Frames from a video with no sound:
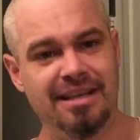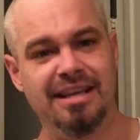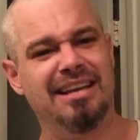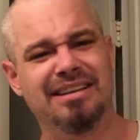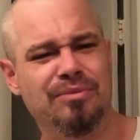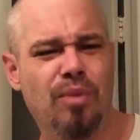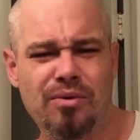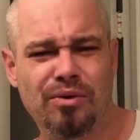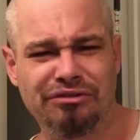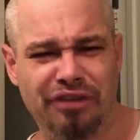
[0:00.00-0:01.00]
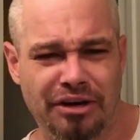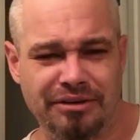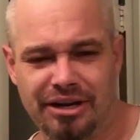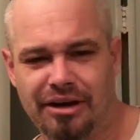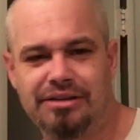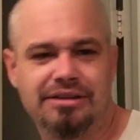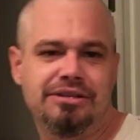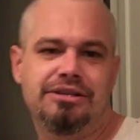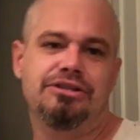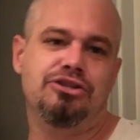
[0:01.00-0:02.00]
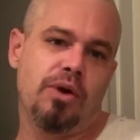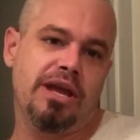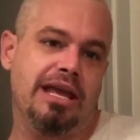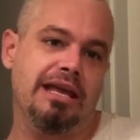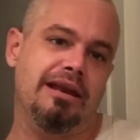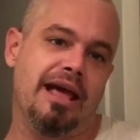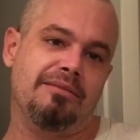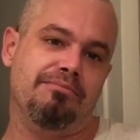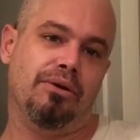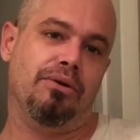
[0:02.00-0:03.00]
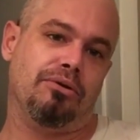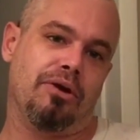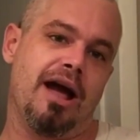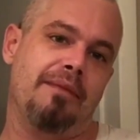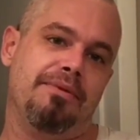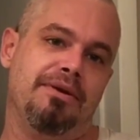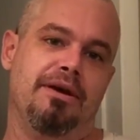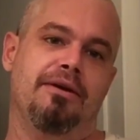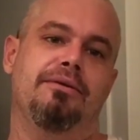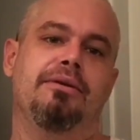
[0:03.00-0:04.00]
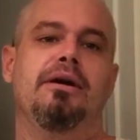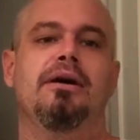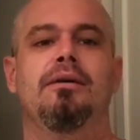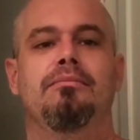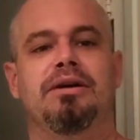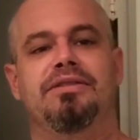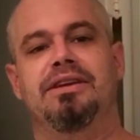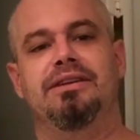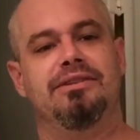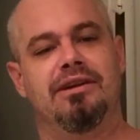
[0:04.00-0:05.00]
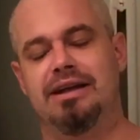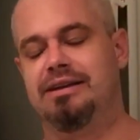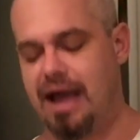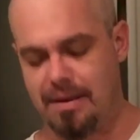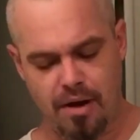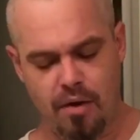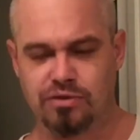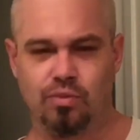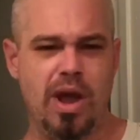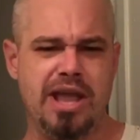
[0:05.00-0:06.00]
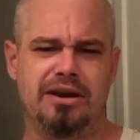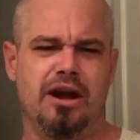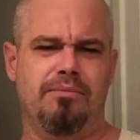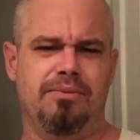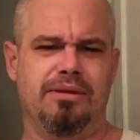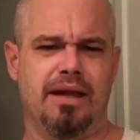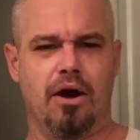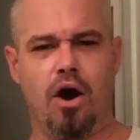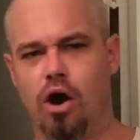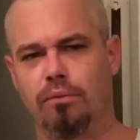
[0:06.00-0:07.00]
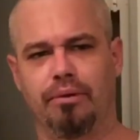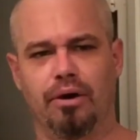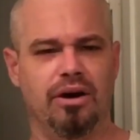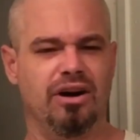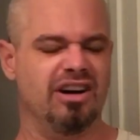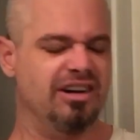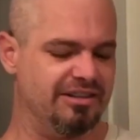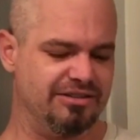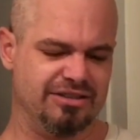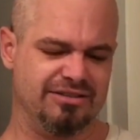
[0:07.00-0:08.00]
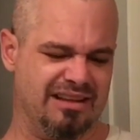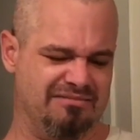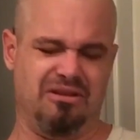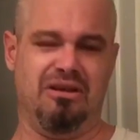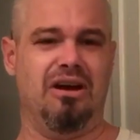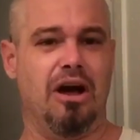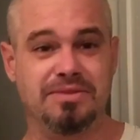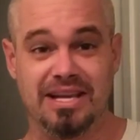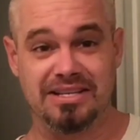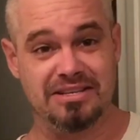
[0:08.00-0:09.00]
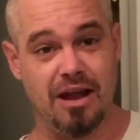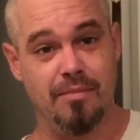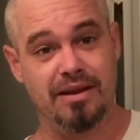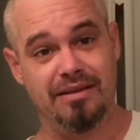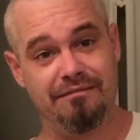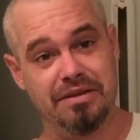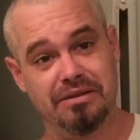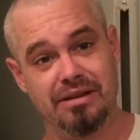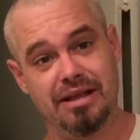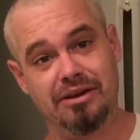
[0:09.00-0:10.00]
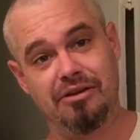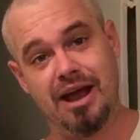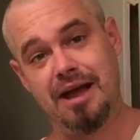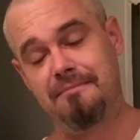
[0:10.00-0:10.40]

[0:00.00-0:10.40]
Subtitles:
and still subbing to his channel and still watching his videos and still clicking thumbs up, you are a complete idiot.